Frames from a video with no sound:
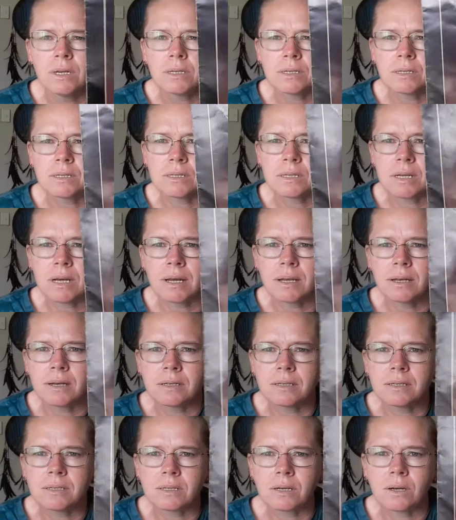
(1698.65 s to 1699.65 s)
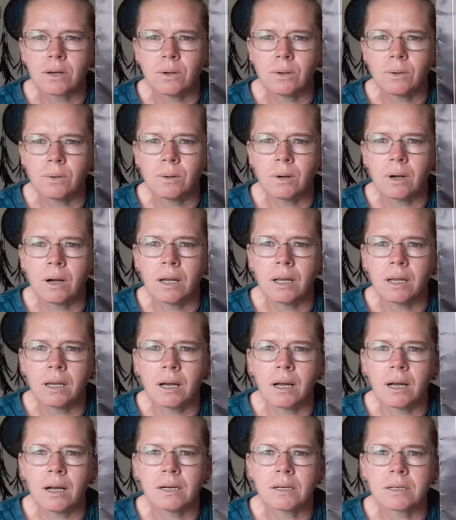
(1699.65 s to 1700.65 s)
to start, so I
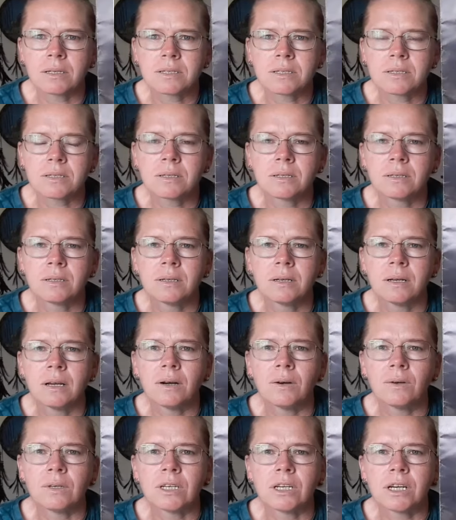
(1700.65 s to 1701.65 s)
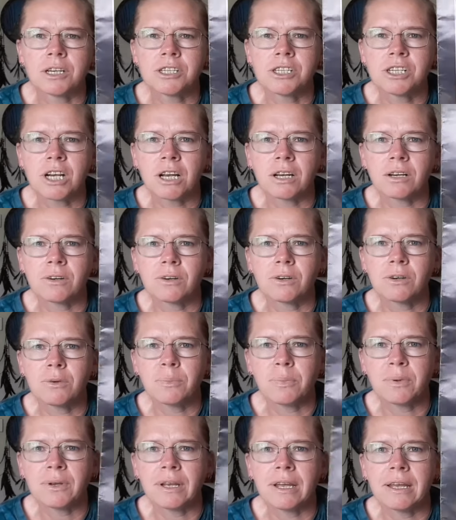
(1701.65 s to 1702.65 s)
asked on a chat group,
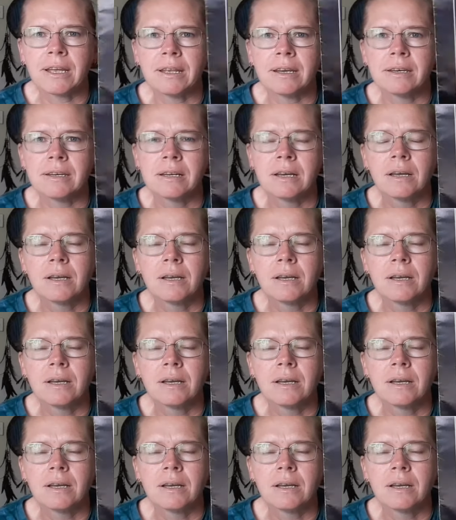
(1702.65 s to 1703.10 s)
and